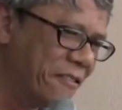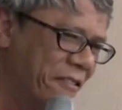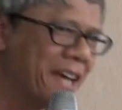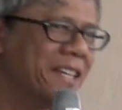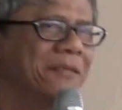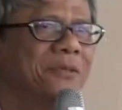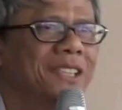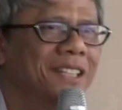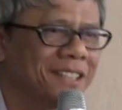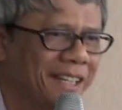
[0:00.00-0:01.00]
fine. If you
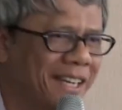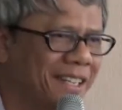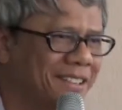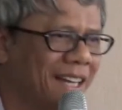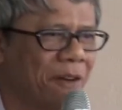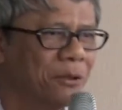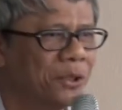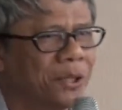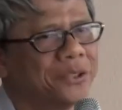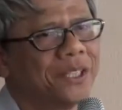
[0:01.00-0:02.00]
that's a case, I will
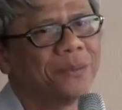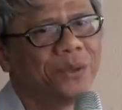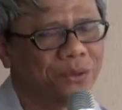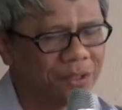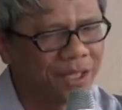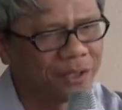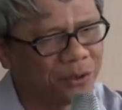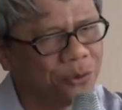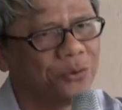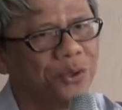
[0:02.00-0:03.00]
tell step 2. Okay,
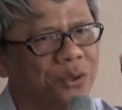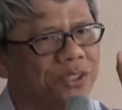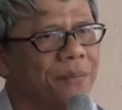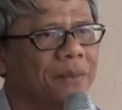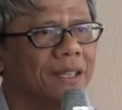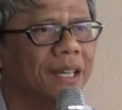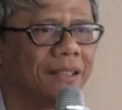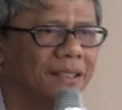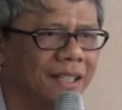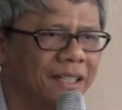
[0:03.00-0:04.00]
you submit
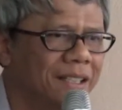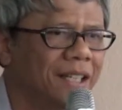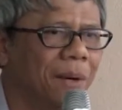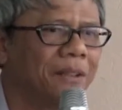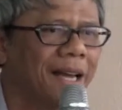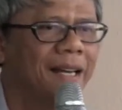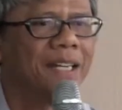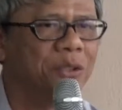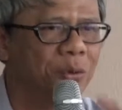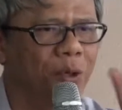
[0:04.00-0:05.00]
that anything about
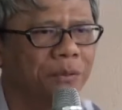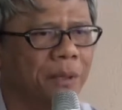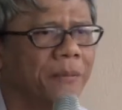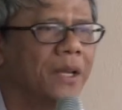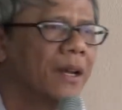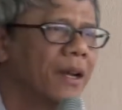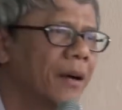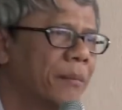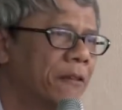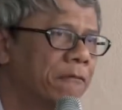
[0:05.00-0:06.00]
Thailand you wrote about.
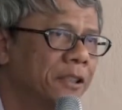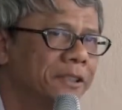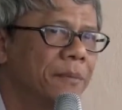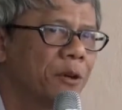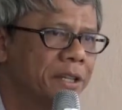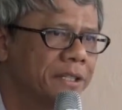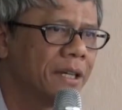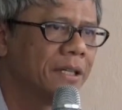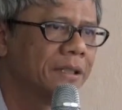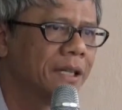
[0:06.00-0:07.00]
But first step
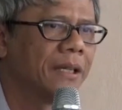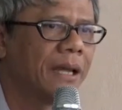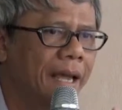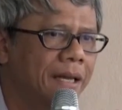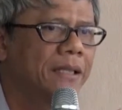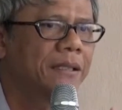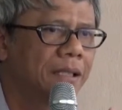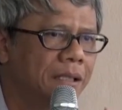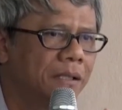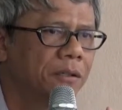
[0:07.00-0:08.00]
concern is that
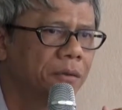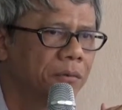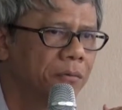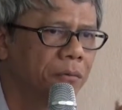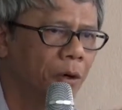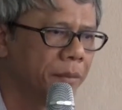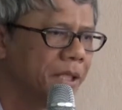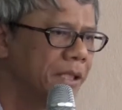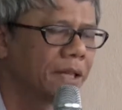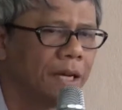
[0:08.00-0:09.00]
anything he wrote in
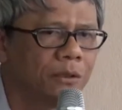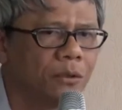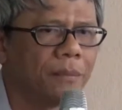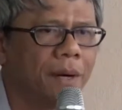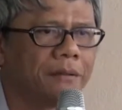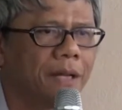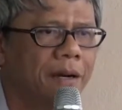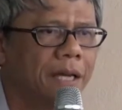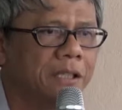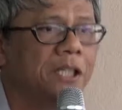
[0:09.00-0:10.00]
his cartoon about
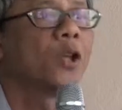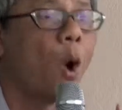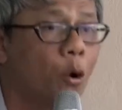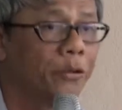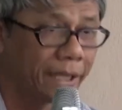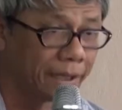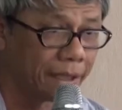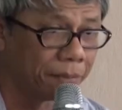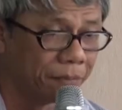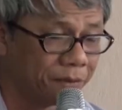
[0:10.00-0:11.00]
Thailand is all
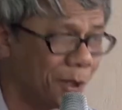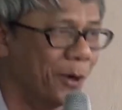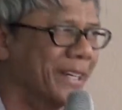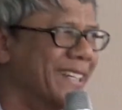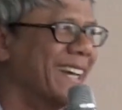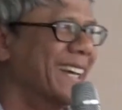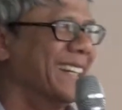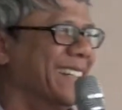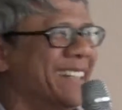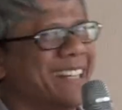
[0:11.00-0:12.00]
negative. So
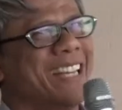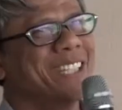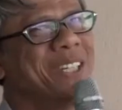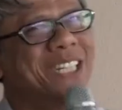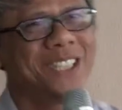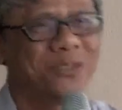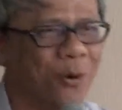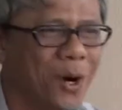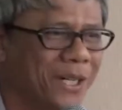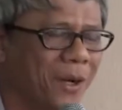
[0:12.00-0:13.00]
he just
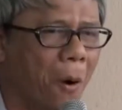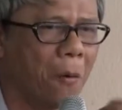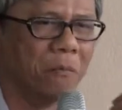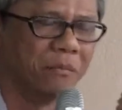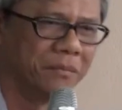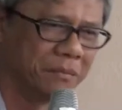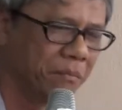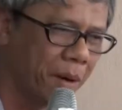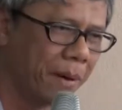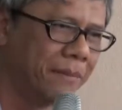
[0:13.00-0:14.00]
worried. Oh,
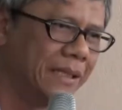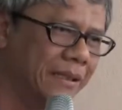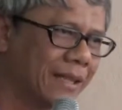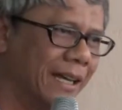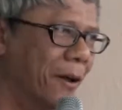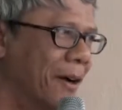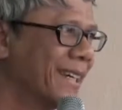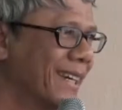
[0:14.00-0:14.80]
probably he cannot